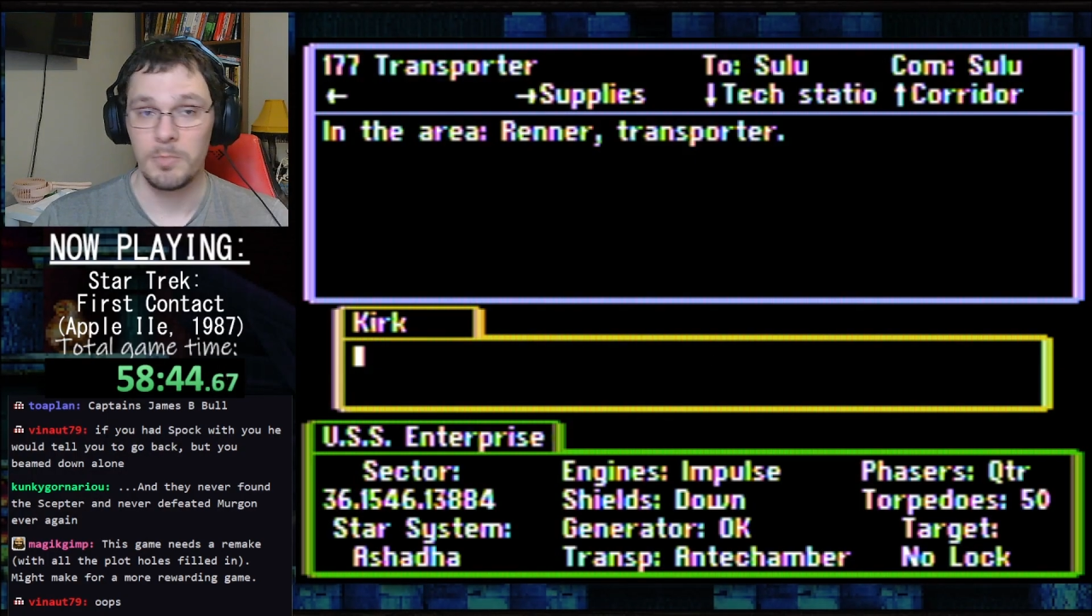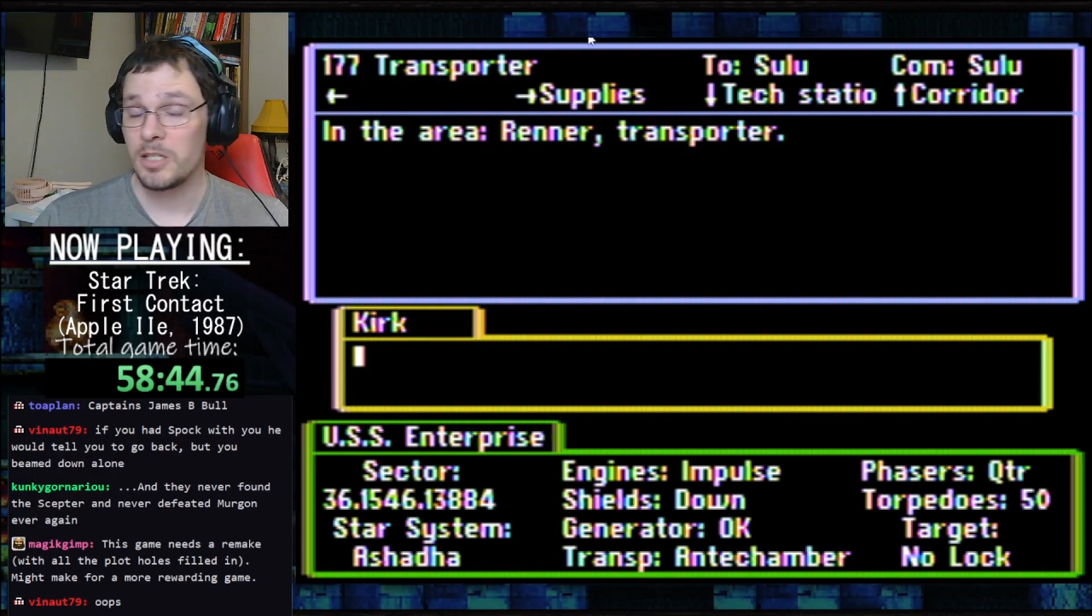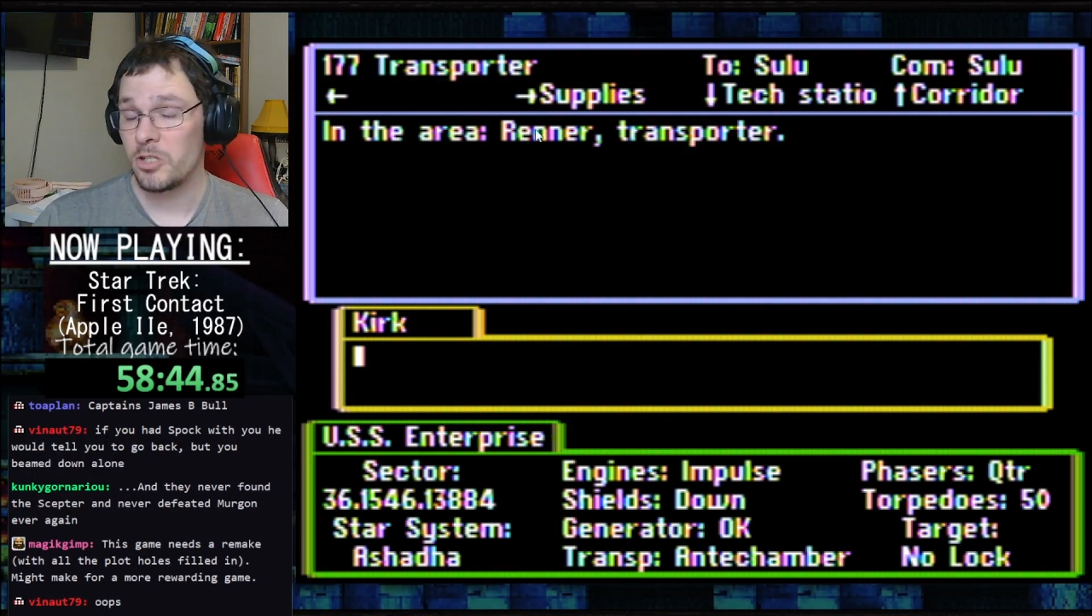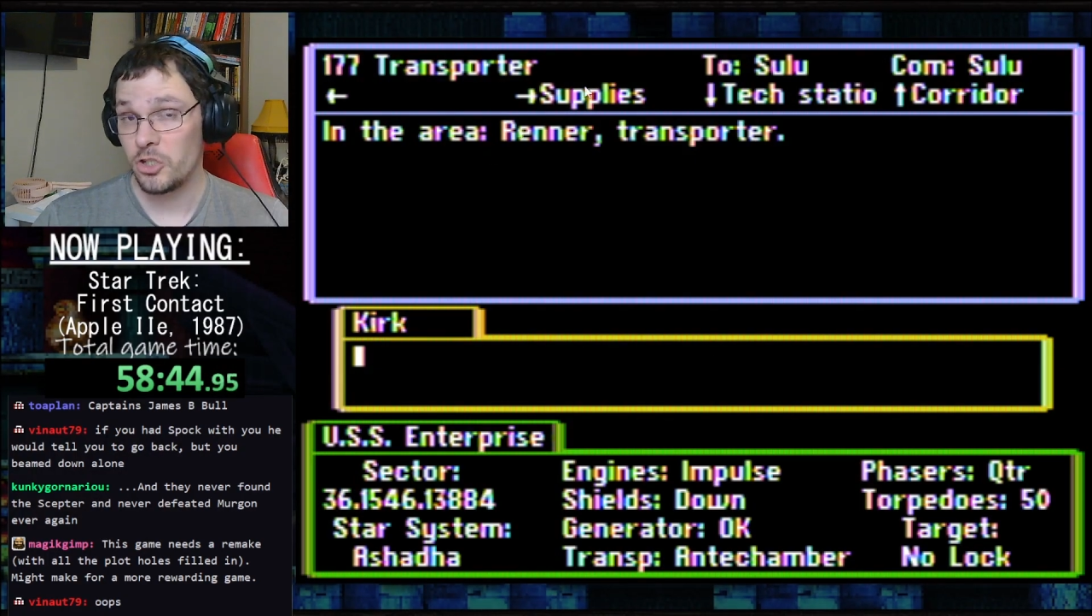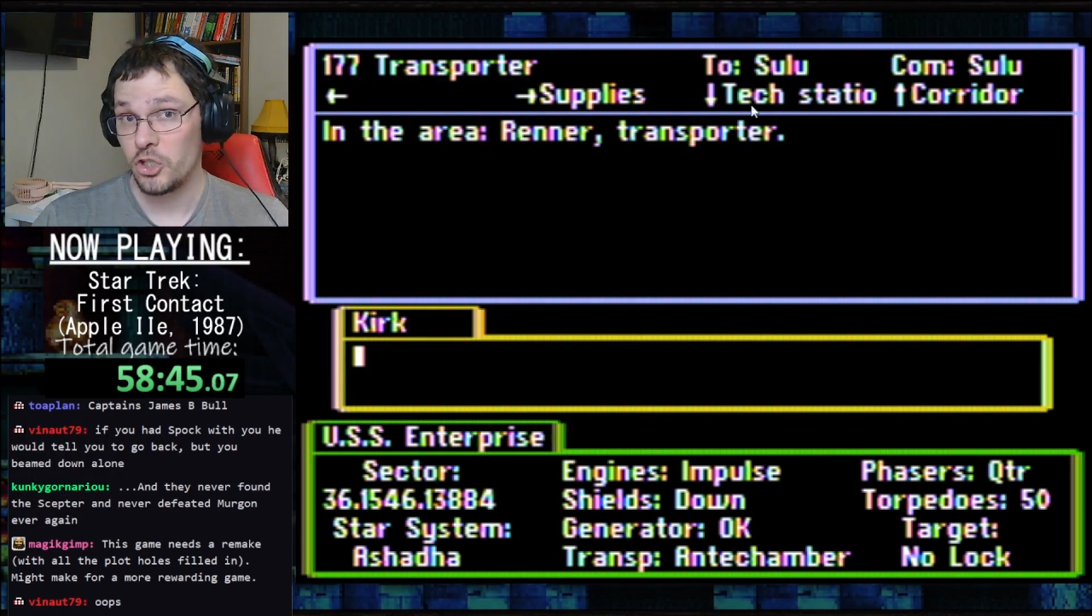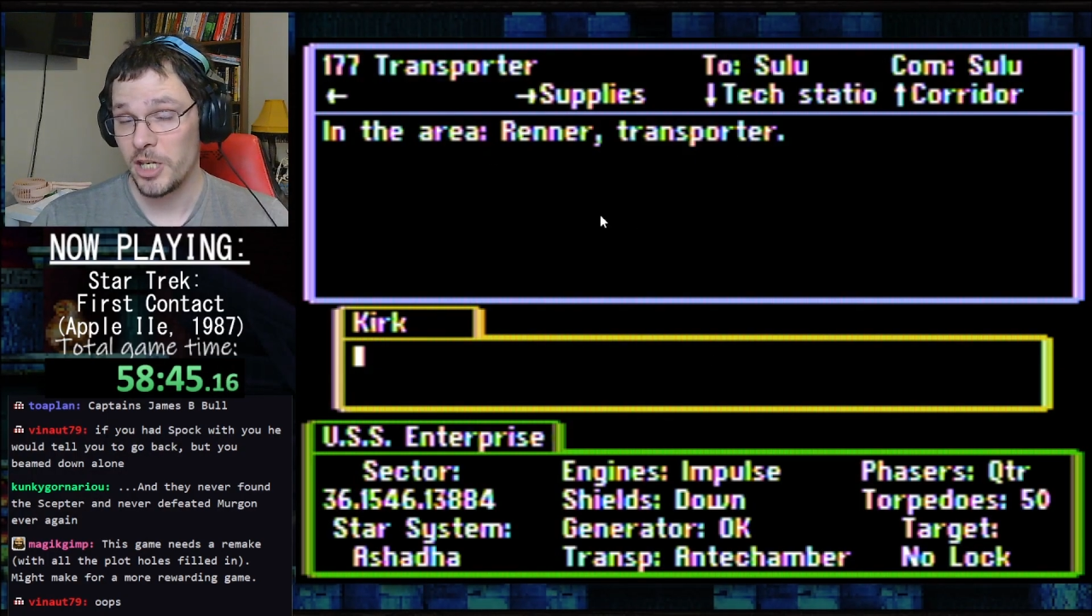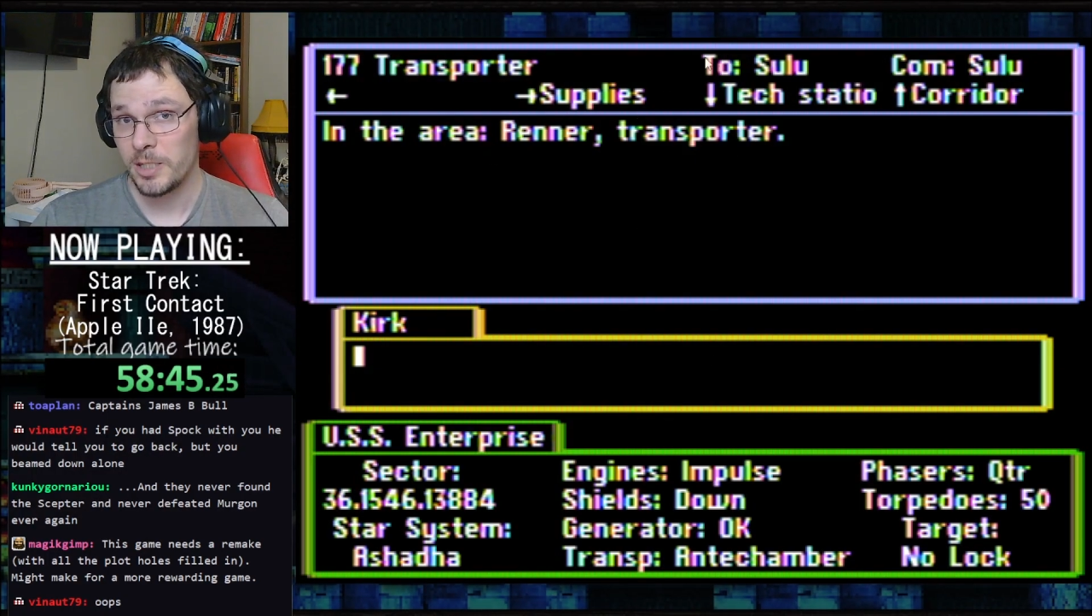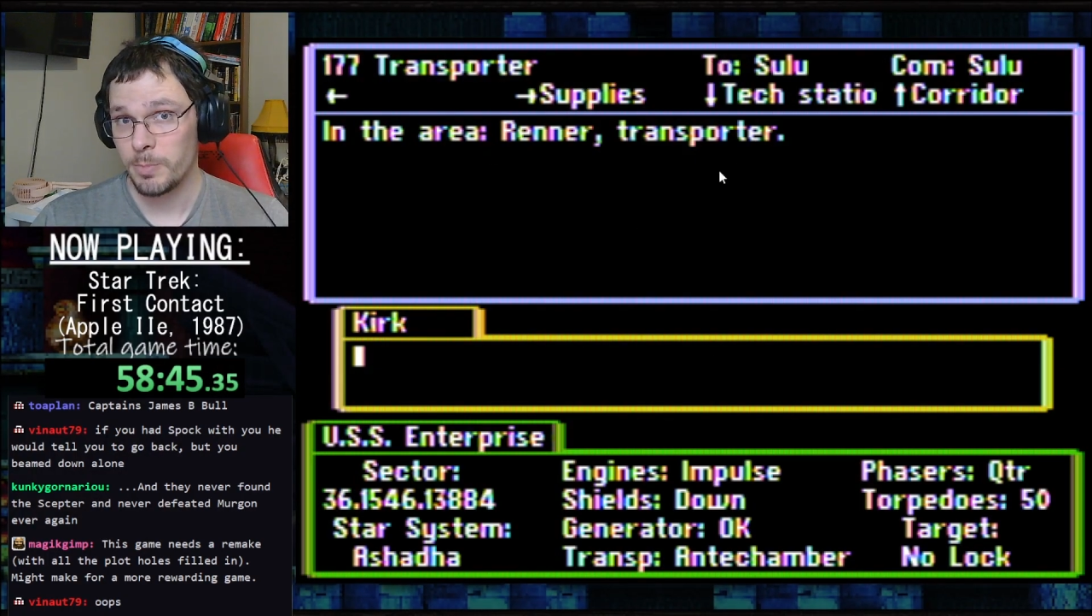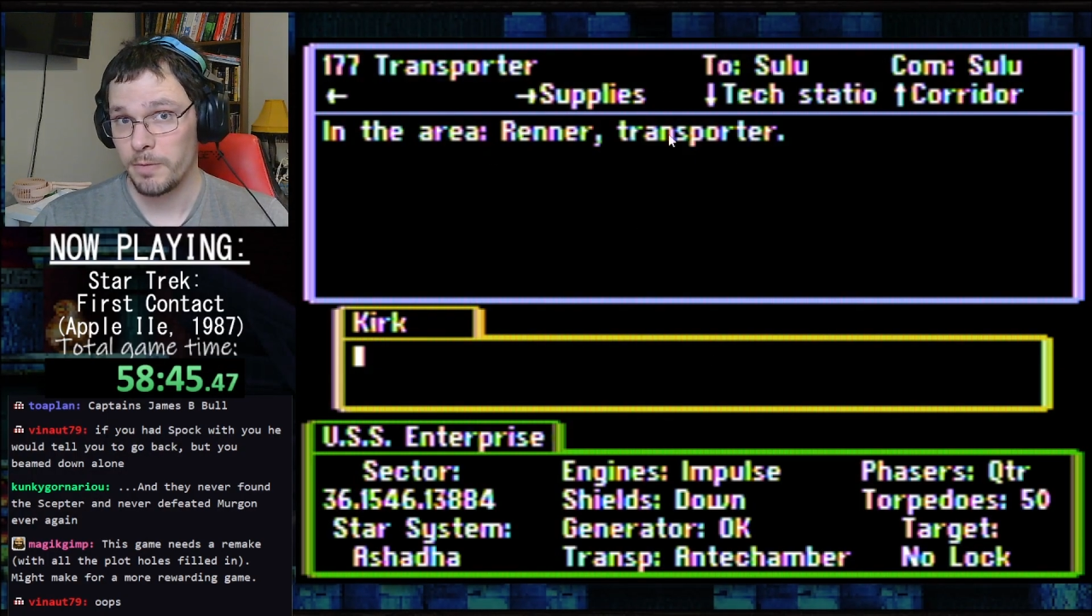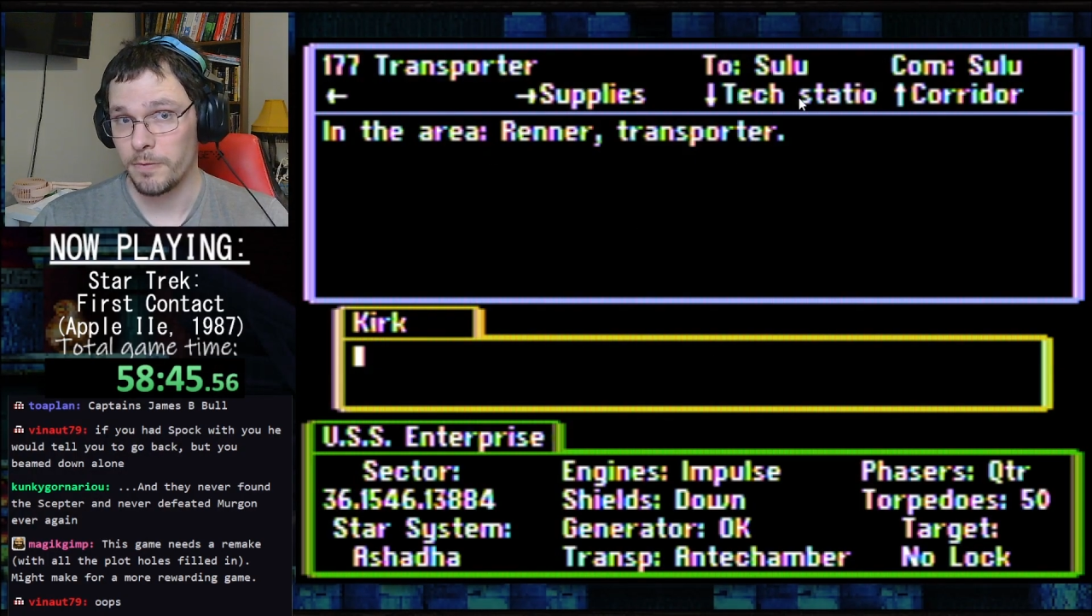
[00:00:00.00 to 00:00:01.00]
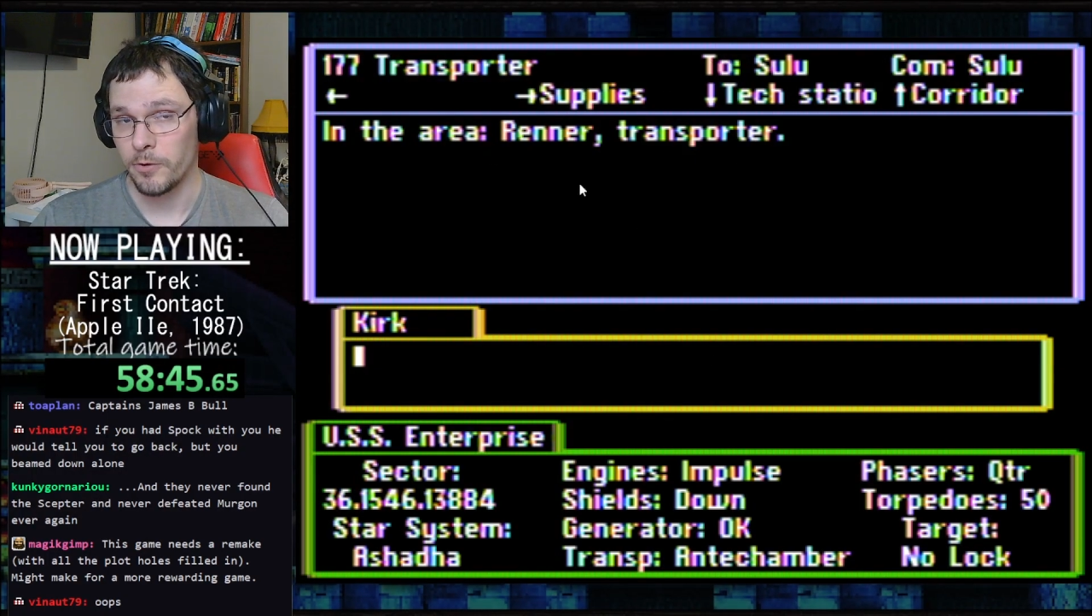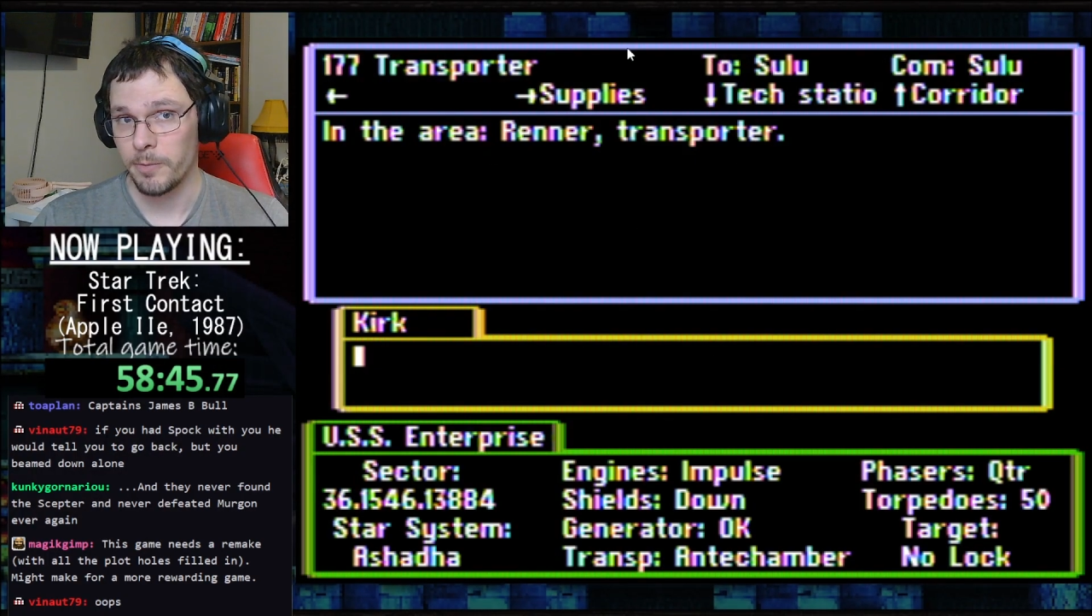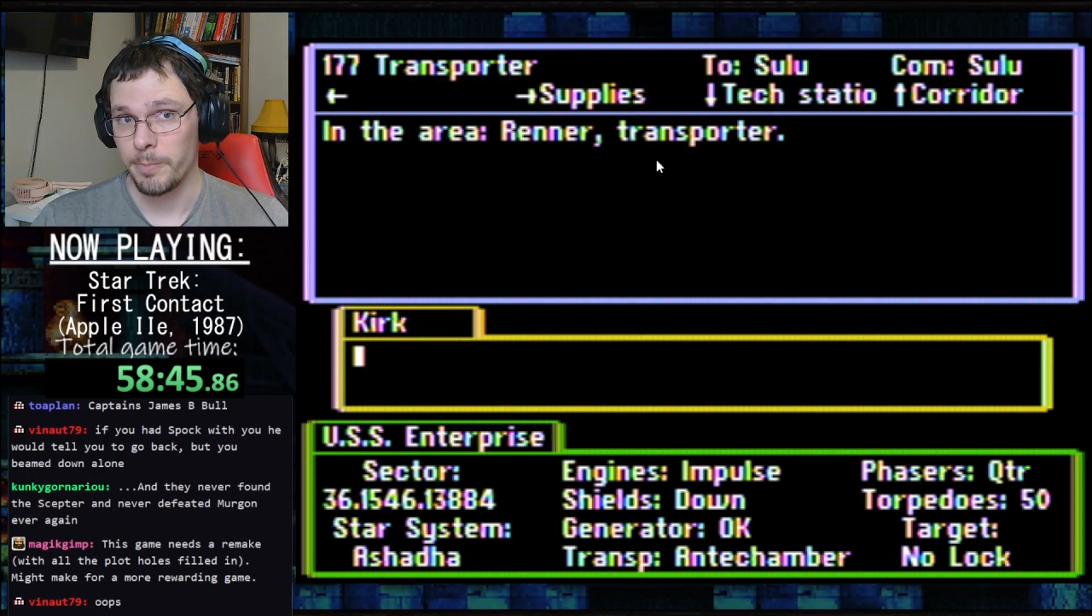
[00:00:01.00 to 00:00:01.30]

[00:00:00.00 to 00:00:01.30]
This is just before